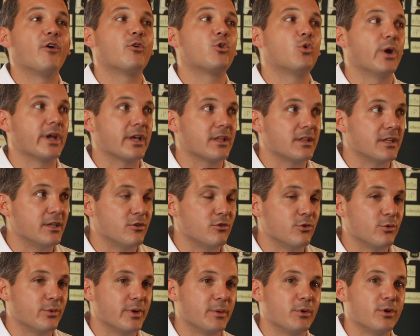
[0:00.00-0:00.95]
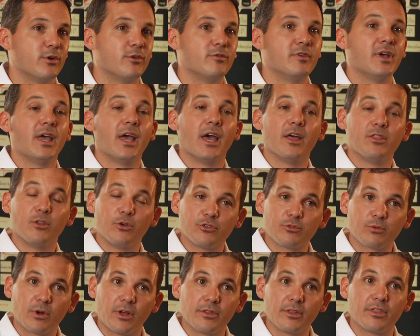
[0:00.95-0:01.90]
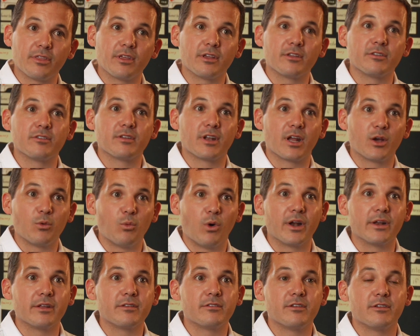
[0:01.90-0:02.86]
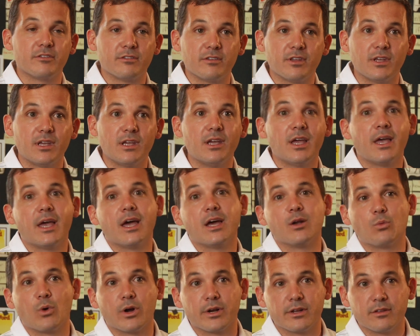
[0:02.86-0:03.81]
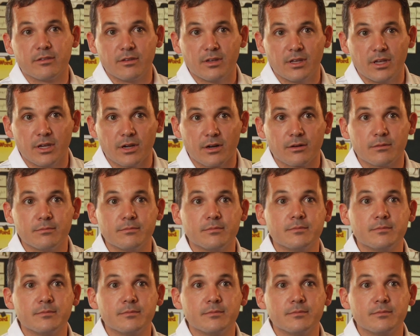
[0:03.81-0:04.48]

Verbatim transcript: quickly do we move, and those were all the things that I wanted to see and wanted to hear.